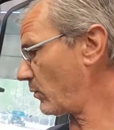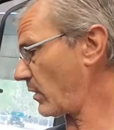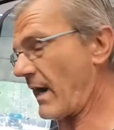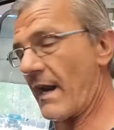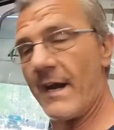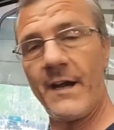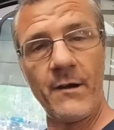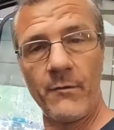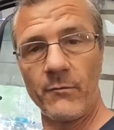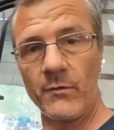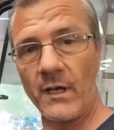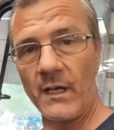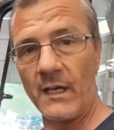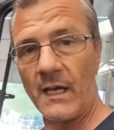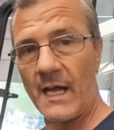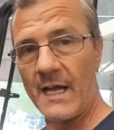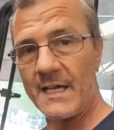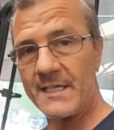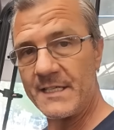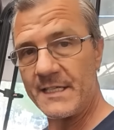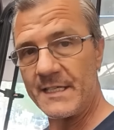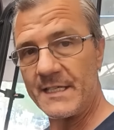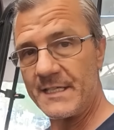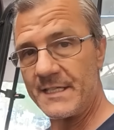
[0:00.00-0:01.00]
What I didn't
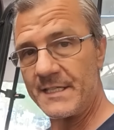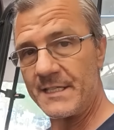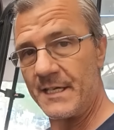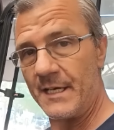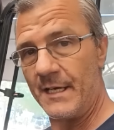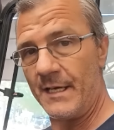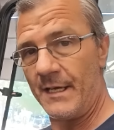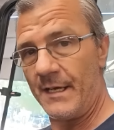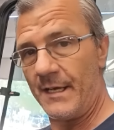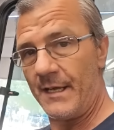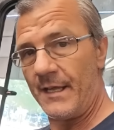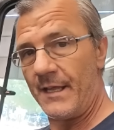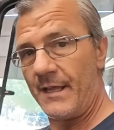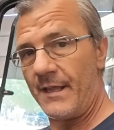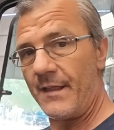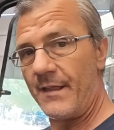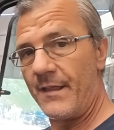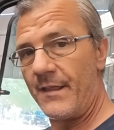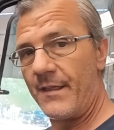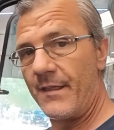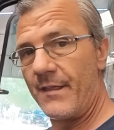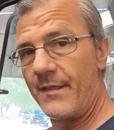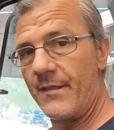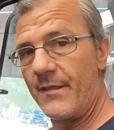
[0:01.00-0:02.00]
realize is
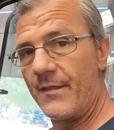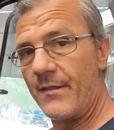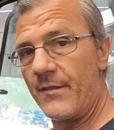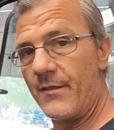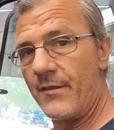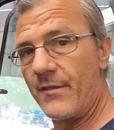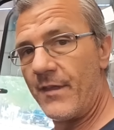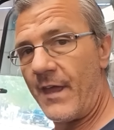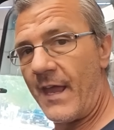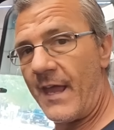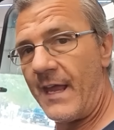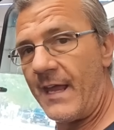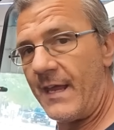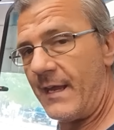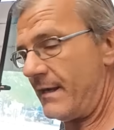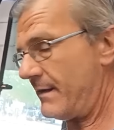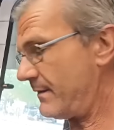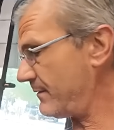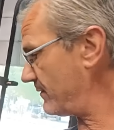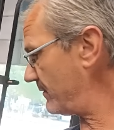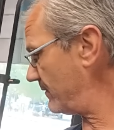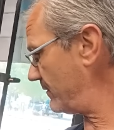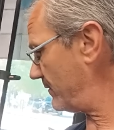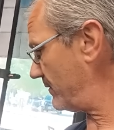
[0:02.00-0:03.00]

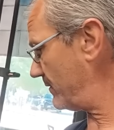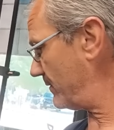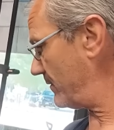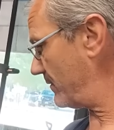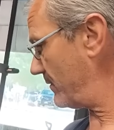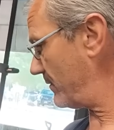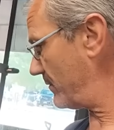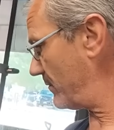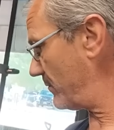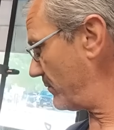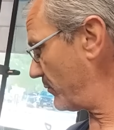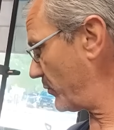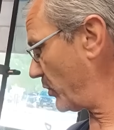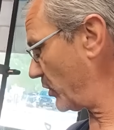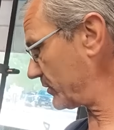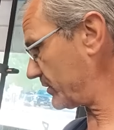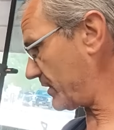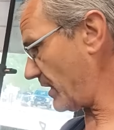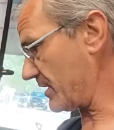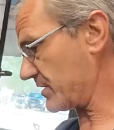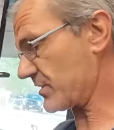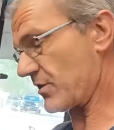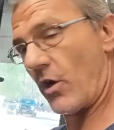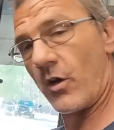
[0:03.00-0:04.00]
they put
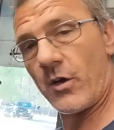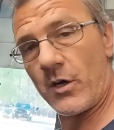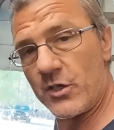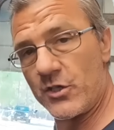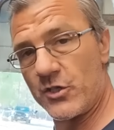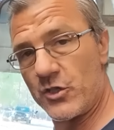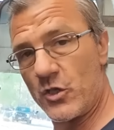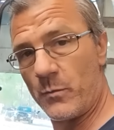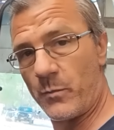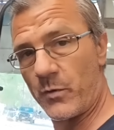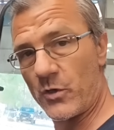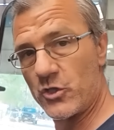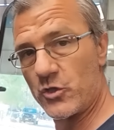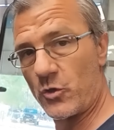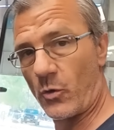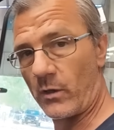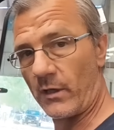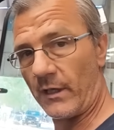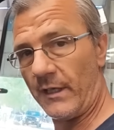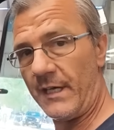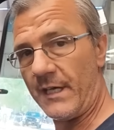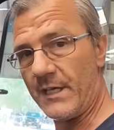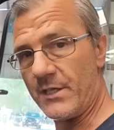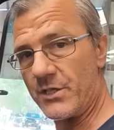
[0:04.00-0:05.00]
this on a super
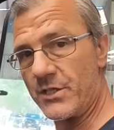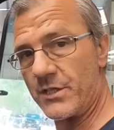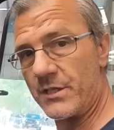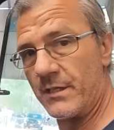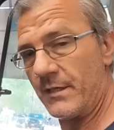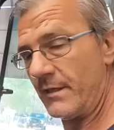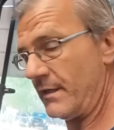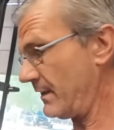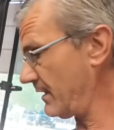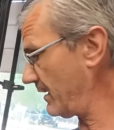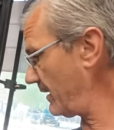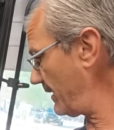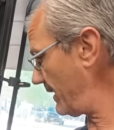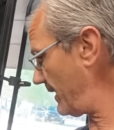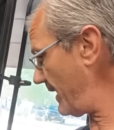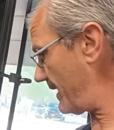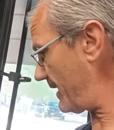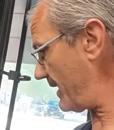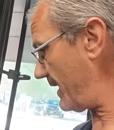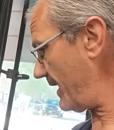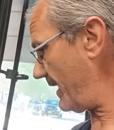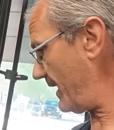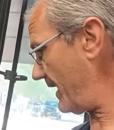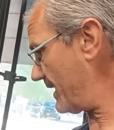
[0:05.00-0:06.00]
short leash.
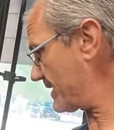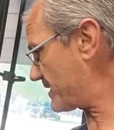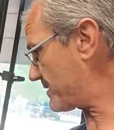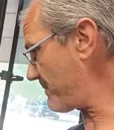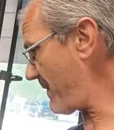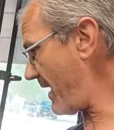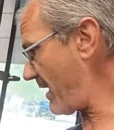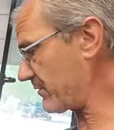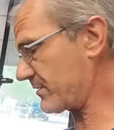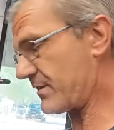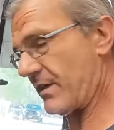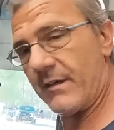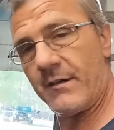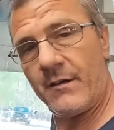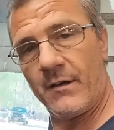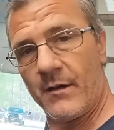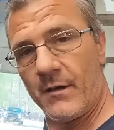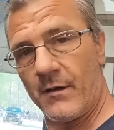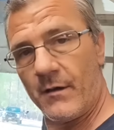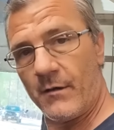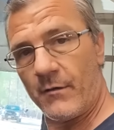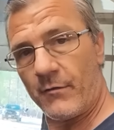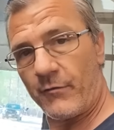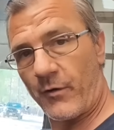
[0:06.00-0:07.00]
It's mounted
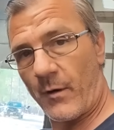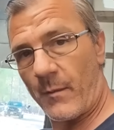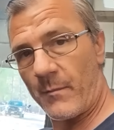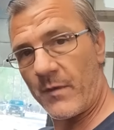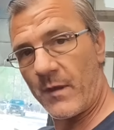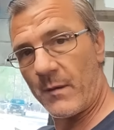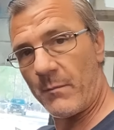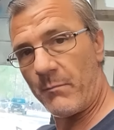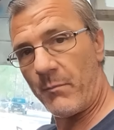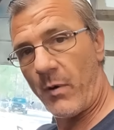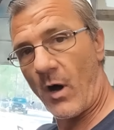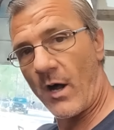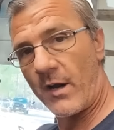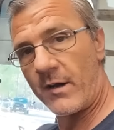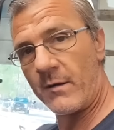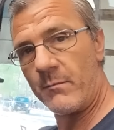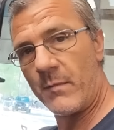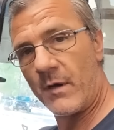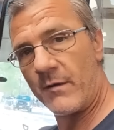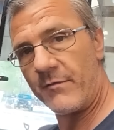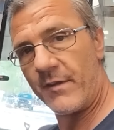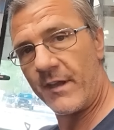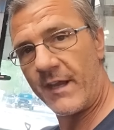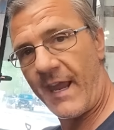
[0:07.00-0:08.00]
from the
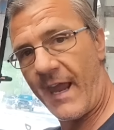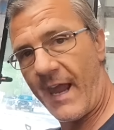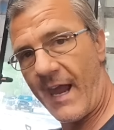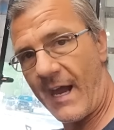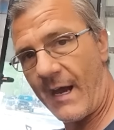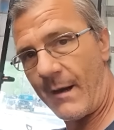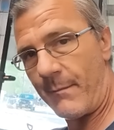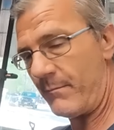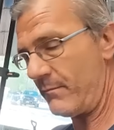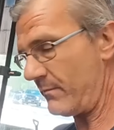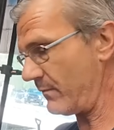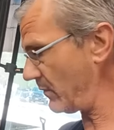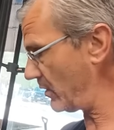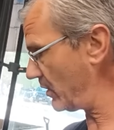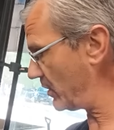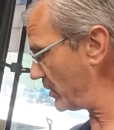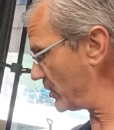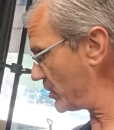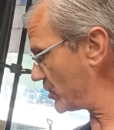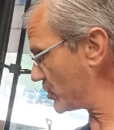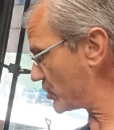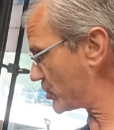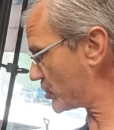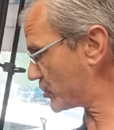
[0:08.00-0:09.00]
bottom of the cab
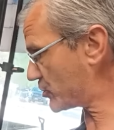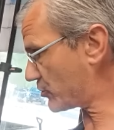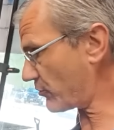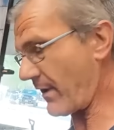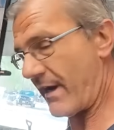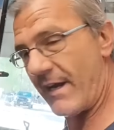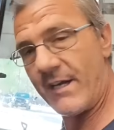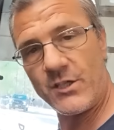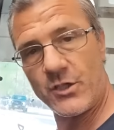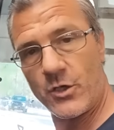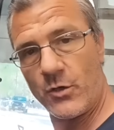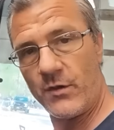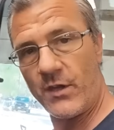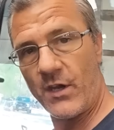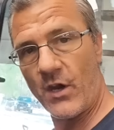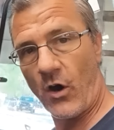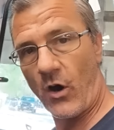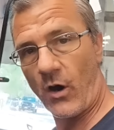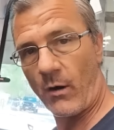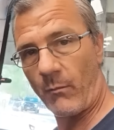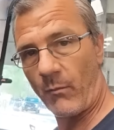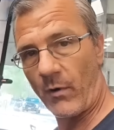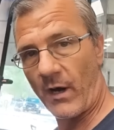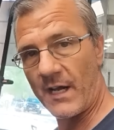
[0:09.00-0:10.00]
straight to the
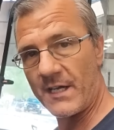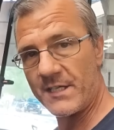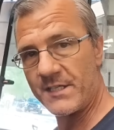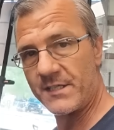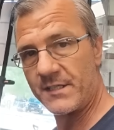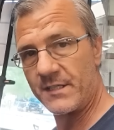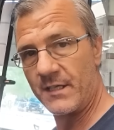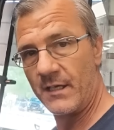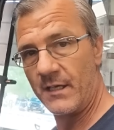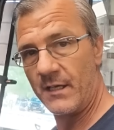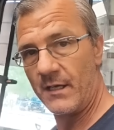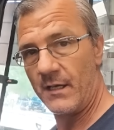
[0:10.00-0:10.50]
armrest